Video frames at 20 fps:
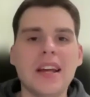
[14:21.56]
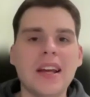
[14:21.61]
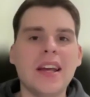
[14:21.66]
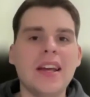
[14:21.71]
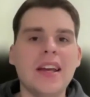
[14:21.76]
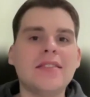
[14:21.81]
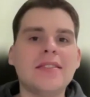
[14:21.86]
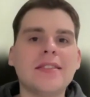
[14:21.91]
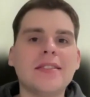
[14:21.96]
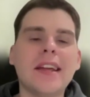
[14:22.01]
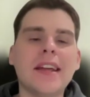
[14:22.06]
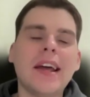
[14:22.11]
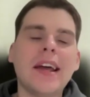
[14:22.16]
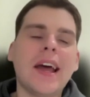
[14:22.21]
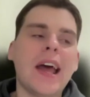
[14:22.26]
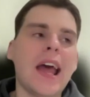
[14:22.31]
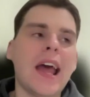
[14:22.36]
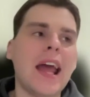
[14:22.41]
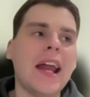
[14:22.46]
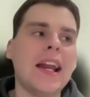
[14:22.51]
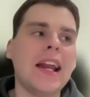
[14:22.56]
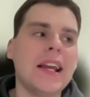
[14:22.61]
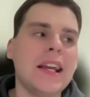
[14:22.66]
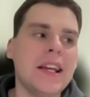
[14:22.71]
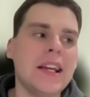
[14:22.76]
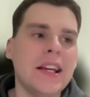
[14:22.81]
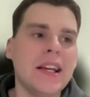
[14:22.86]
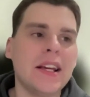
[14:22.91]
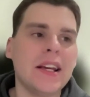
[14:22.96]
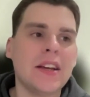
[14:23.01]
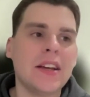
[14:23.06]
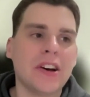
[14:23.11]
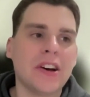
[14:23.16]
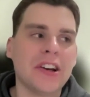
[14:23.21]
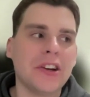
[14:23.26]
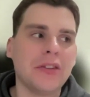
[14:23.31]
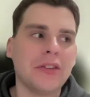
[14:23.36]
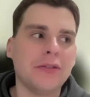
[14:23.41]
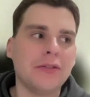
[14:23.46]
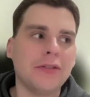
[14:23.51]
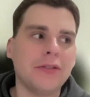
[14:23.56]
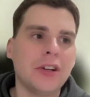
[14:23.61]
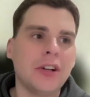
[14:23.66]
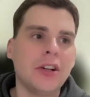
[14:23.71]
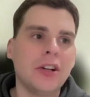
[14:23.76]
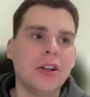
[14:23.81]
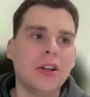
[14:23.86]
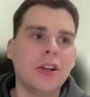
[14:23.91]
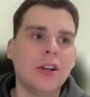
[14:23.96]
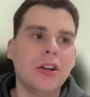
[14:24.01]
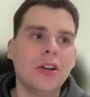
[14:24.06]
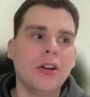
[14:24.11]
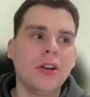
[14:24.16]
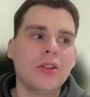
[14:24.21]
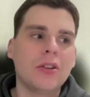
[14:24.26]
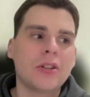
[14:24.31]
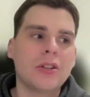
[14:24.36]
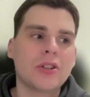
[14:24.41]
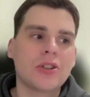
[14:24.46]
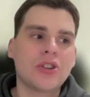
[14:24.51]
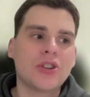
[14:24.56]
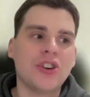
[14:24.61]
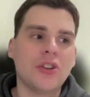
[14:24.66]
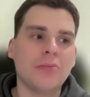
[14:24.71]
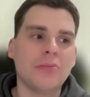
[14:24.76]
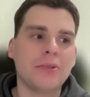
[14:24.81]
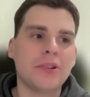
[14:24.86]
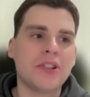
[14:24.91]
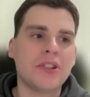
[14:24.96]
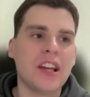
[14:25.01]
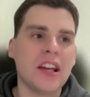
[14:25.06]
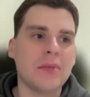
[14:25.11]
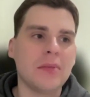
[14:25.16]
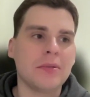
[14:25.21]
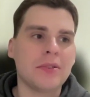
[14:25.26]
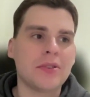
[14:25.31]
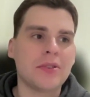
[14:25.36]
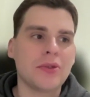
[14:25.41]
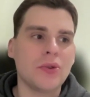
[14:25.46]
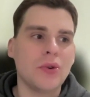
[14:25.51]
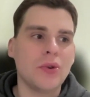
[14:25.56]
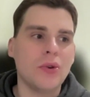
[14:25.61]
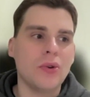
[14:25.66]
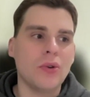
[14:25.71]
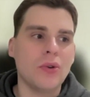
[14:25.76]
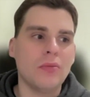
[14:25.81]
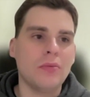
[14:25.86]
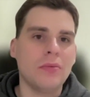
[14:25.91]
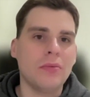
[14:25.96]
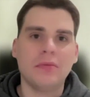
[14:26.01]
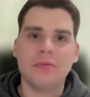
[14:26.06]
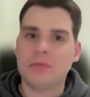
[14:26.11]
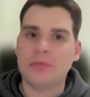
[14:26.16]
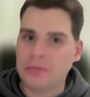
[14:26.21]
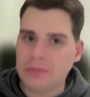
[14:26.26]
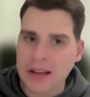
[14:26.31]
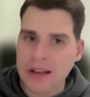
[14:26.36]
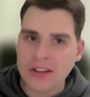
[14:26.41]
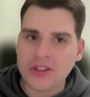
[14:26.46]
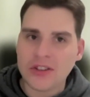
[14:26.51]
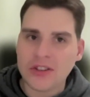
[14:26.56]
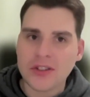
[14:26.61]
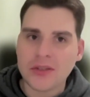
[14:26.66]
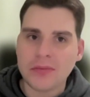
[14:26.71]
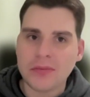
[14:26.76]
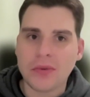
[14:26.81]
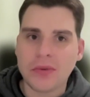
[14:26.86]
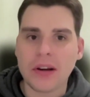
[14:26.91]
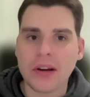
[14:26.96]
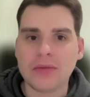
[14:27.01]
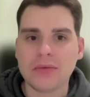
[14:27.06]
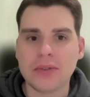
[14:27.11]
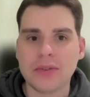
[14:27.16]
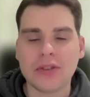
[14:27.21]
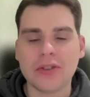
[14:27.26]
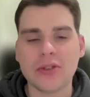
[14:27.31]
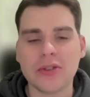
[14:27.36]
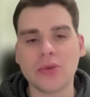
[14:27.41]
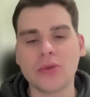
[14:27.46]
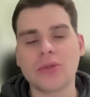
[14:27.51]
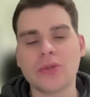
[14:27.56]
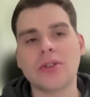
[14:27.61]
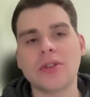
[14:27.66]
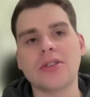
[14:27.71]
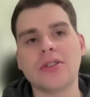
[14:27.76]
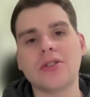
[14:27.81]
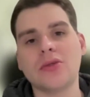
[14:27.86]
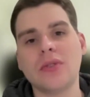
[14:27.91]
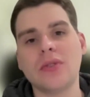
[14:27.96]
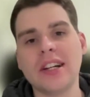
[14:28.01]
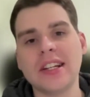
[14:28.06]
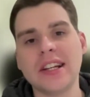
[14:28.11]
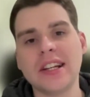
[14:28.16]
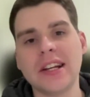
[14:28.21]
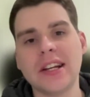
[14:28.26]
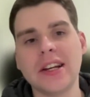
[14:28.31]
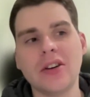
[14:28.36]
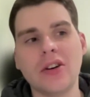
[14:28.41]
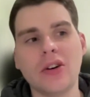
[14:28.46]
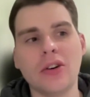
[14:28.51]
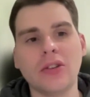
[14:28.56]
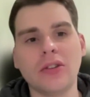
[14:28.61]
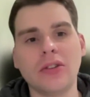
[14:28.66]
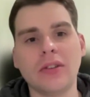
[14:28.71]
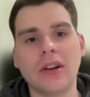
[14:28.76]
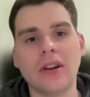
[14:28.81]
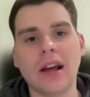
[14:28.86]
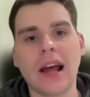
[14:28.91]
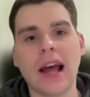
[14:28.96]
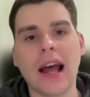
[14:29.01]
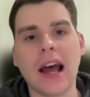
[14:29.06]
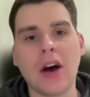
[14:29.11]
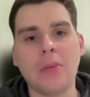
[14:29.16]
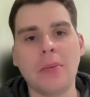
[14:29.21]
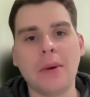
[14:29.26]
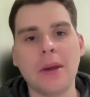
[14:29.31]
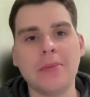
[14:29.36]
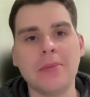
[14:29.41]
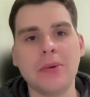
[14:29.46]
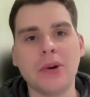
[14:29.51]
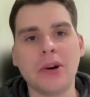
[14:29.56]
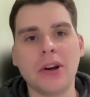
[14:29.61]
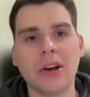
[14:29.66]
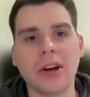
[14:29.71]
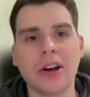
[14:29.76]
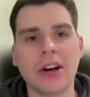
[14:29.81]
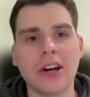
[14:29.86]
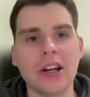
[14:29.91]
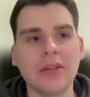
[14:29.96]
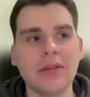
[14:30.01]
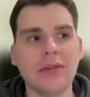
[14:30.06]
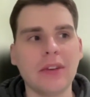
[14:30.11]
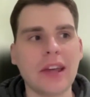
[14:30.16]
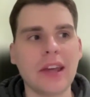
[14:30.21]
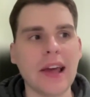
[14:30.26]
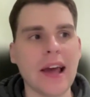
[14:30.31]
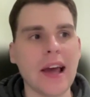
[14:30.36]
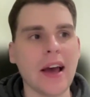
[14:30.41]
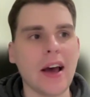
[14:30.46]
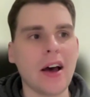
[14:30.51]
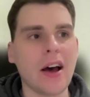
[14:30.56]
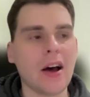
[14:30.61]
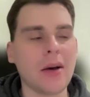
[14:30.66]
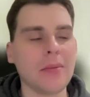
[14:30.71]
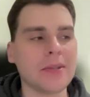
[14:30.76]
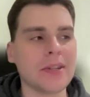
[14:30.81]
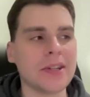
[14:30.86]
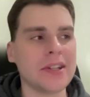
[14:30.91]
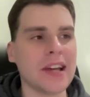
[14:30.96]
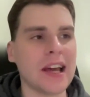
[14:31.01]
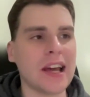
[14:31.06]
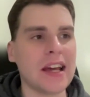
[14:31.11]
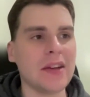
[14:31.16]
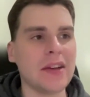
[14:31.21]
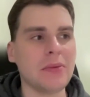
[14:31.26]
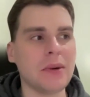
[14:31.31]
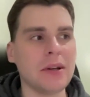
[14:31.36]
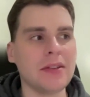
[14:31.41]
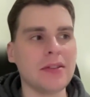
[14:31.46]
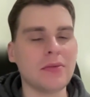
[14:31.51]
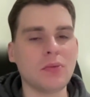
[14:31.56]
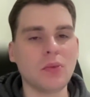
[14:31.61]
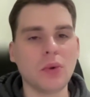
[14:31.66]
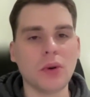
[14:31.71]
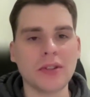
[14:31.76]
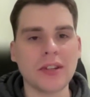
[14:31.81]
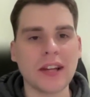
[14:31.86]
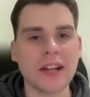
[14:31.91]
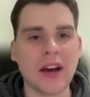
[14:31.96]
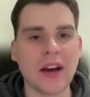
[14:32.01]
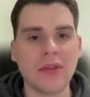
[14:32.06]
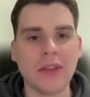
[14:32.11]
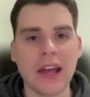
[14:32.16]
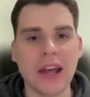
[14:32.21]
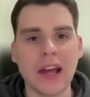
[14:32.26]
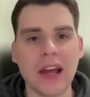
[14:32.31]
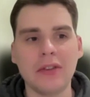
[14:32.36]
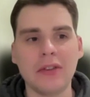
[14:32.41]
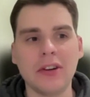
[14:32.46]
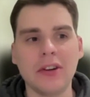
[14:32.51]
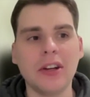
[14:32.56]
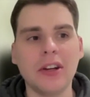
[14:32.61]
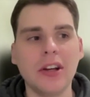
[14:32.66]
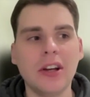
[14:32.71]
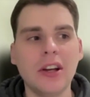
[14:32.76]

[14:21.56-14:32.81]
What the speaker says: Is there any kind of top tips, or you mentioned some great resources already on how people can kind of get up to date with what's out there and